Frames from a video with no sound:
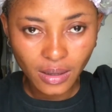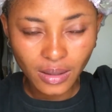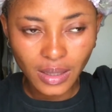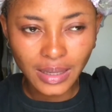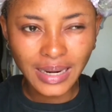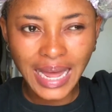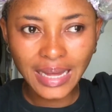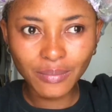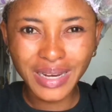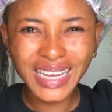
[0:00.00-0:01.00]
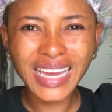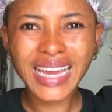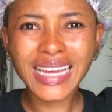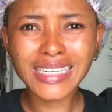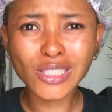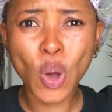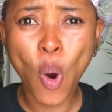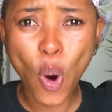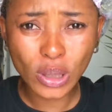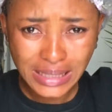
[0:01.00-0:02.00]
Like, my head is
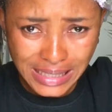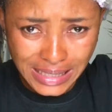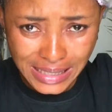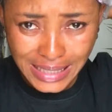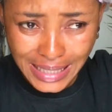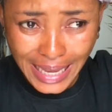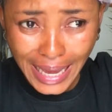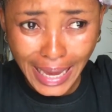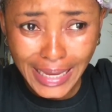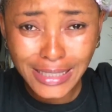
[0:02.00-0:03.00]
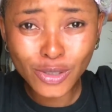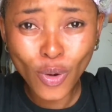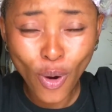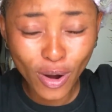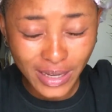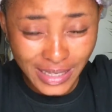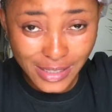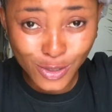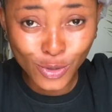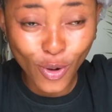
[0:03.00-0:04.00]
hot. The hair is
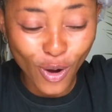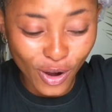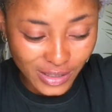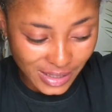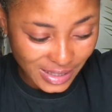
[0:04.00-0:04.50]
so hot.